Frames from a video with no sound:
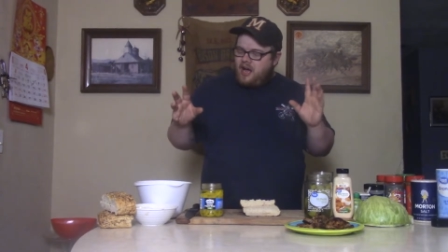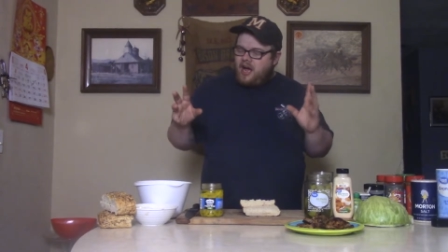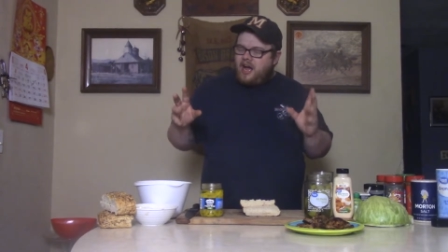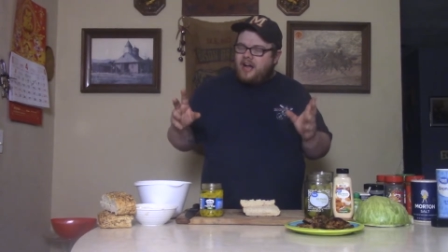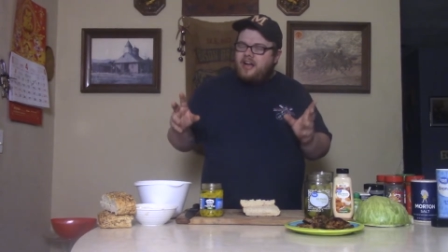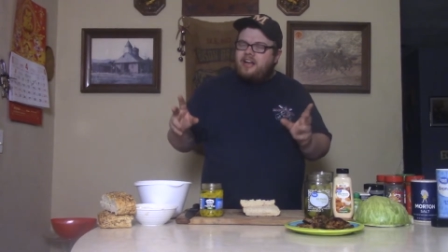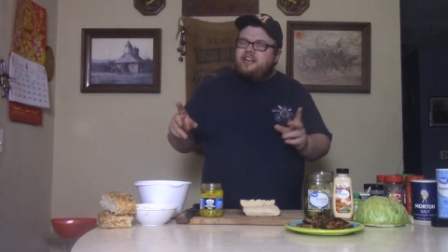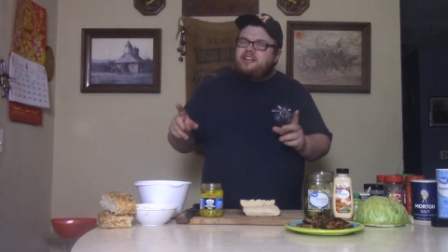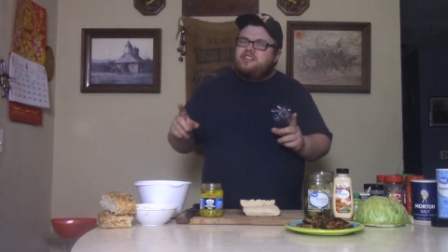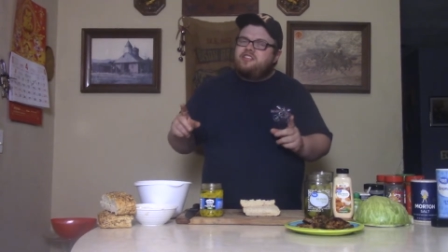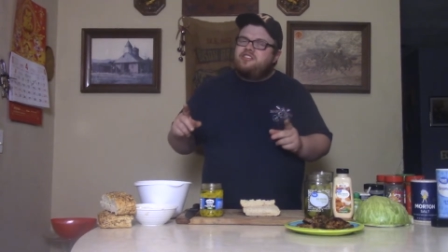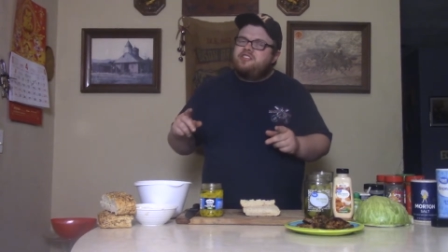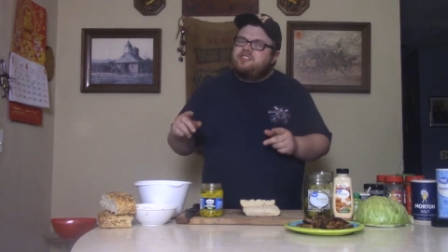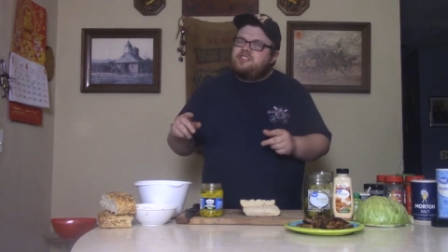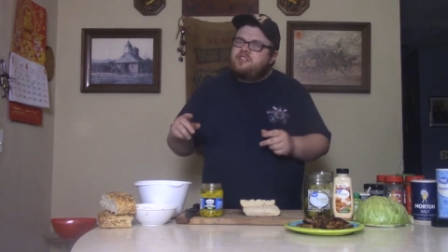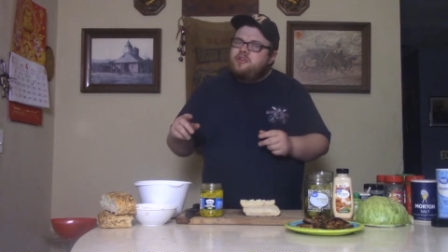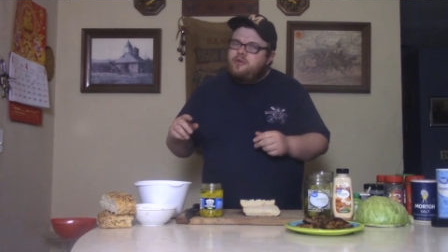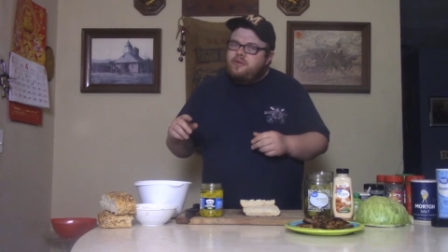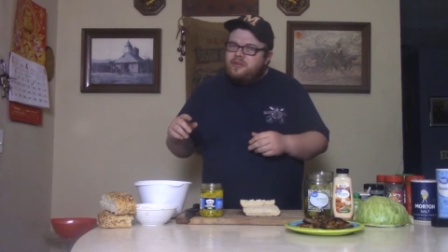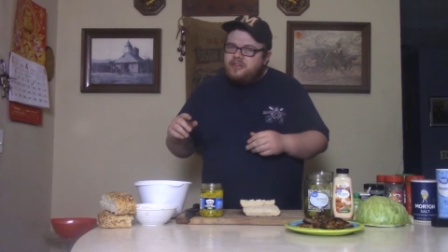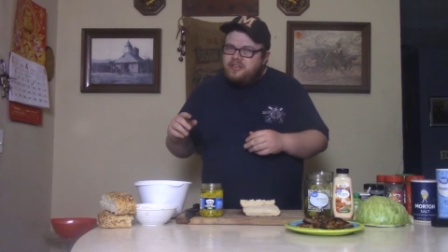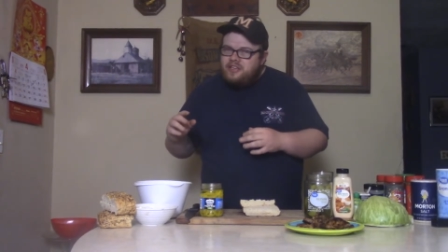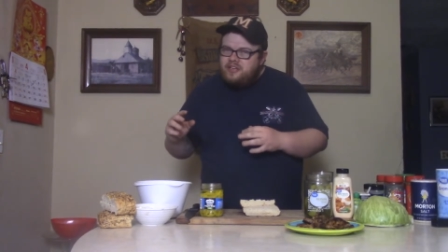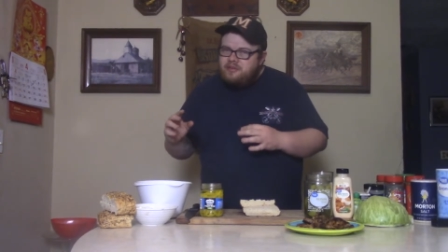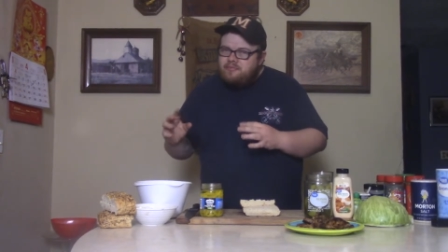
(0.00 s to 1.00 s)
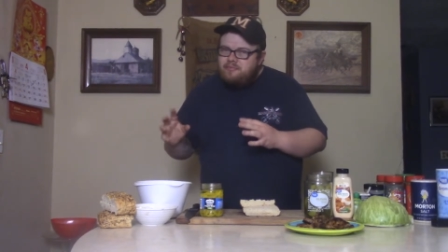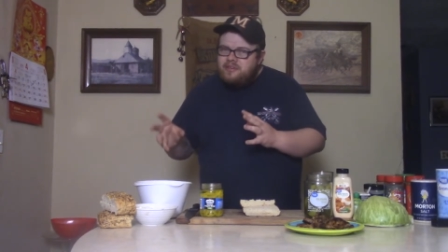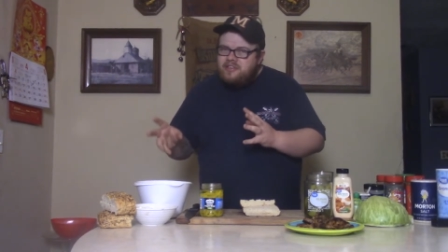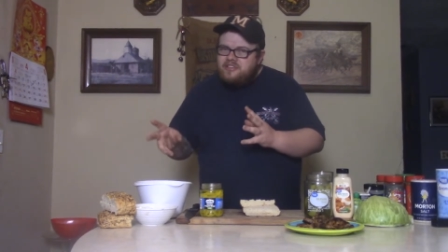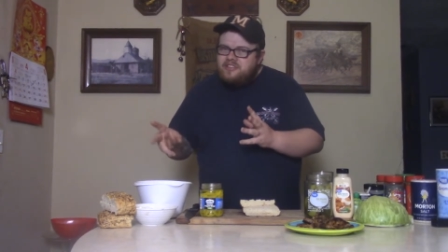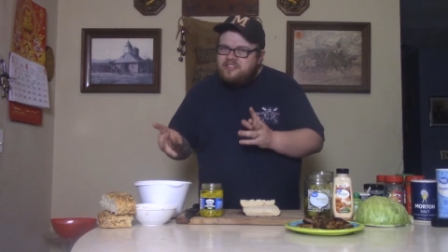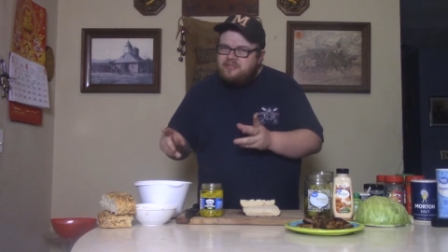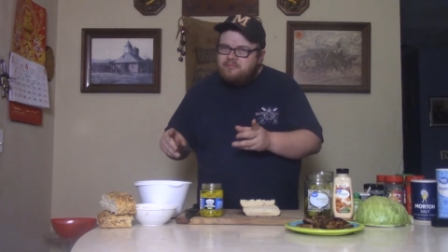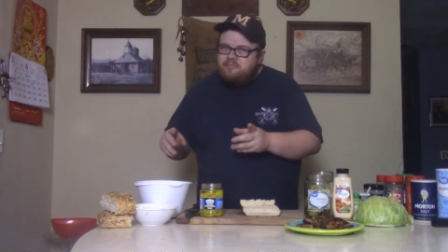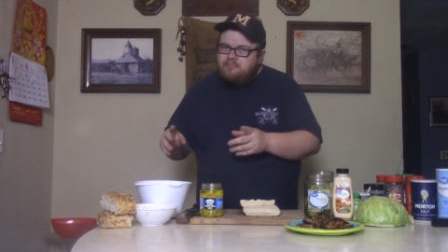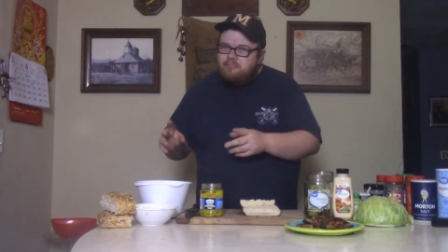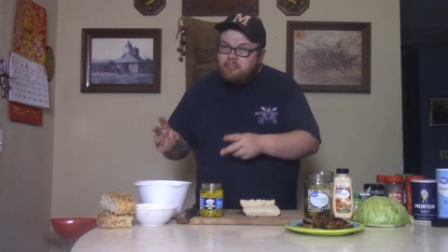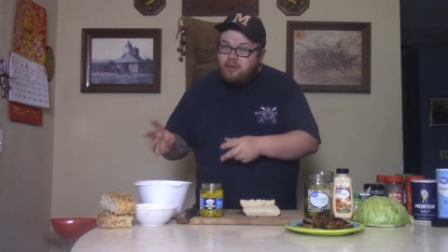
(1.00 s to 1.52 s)
I could just go and get me
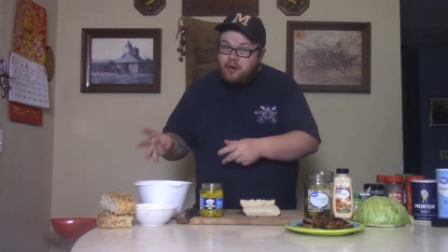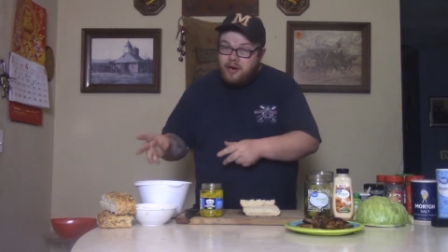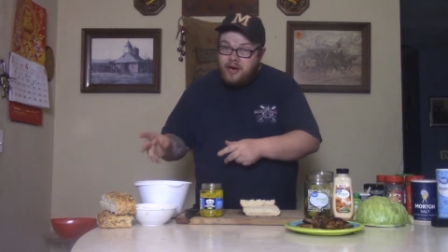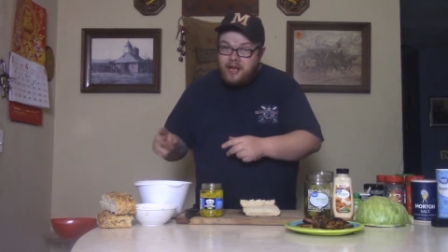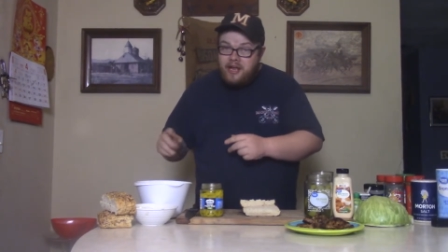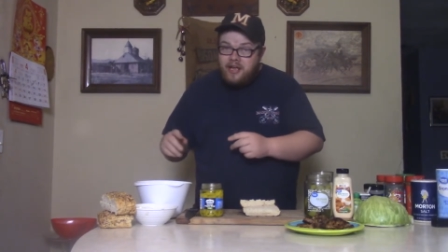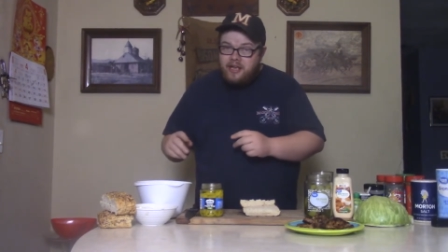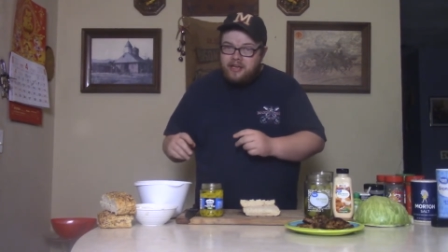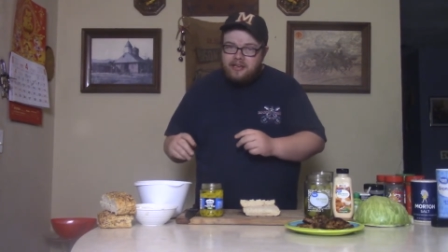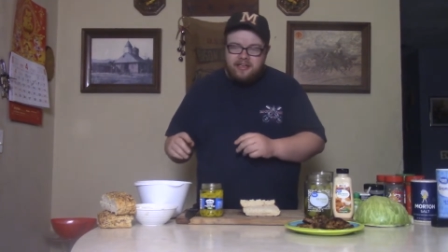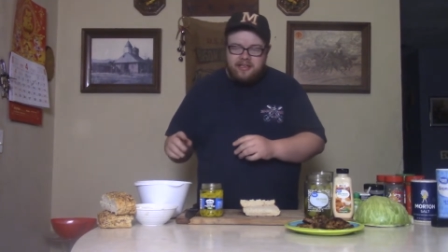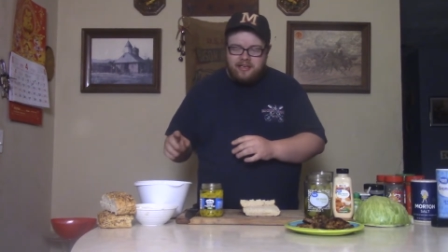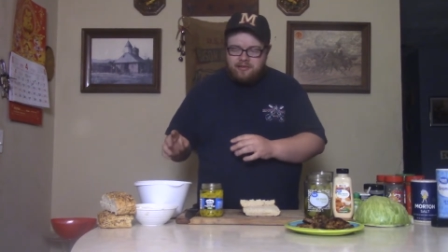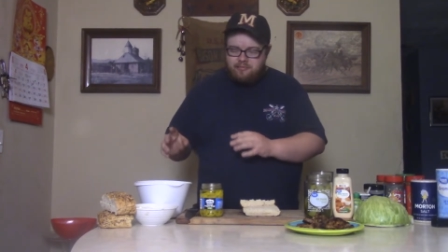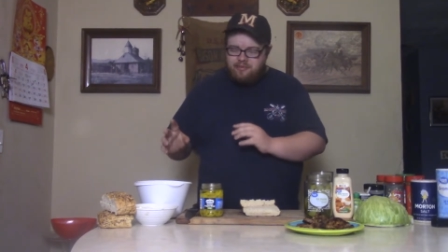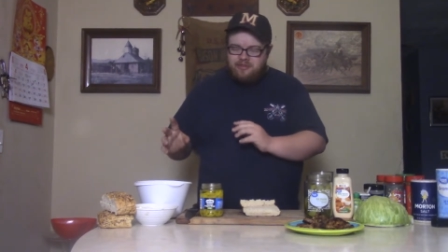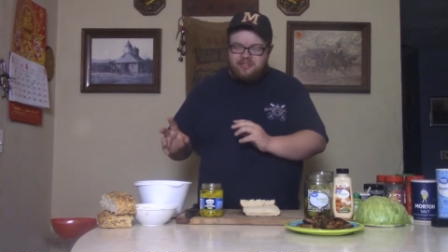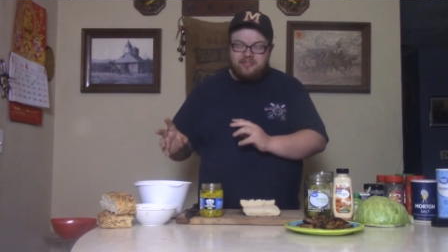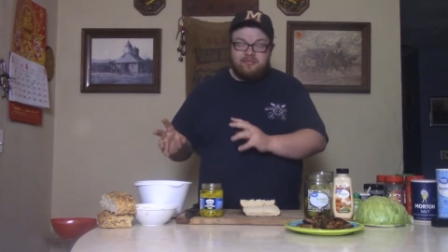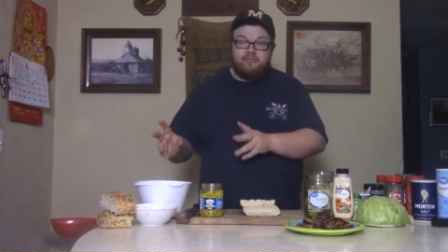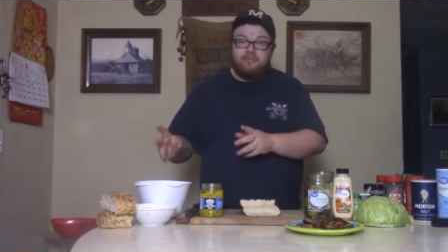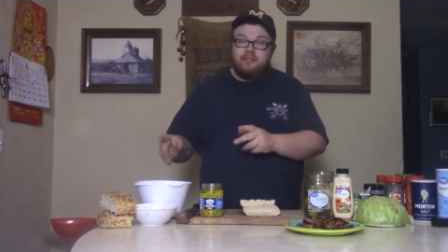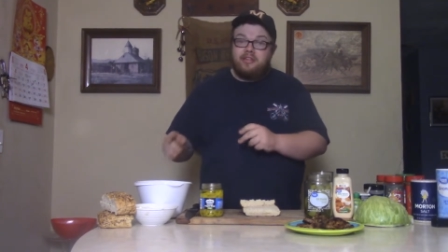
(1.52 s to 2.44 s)
some bread and get me some